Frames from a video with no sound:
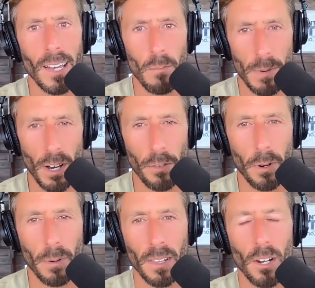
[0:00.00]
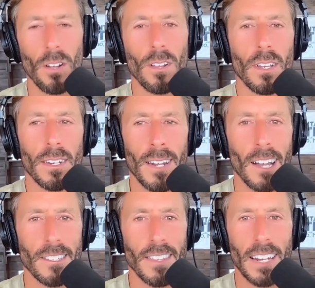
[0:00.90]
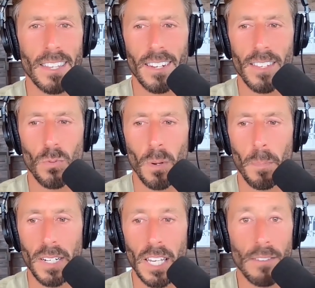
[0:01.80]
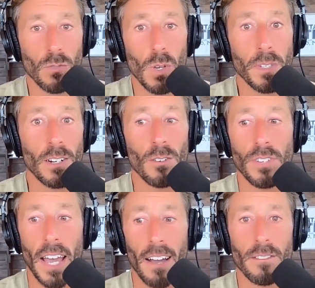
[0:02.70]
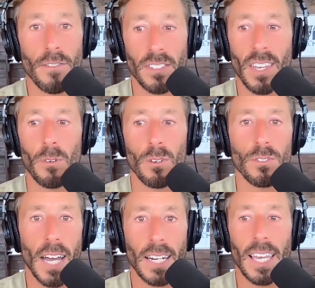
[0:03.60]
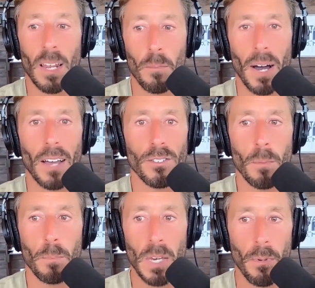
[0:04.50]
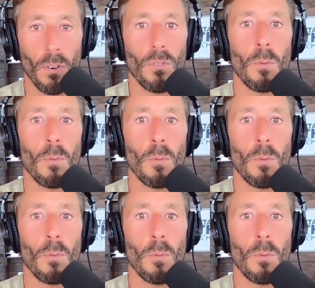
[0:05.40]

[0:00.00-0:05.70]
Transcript: Maybe I'll throw in a little nod to that at the end of this one. But even sweet potatoes have defense chemicals that can bother some people.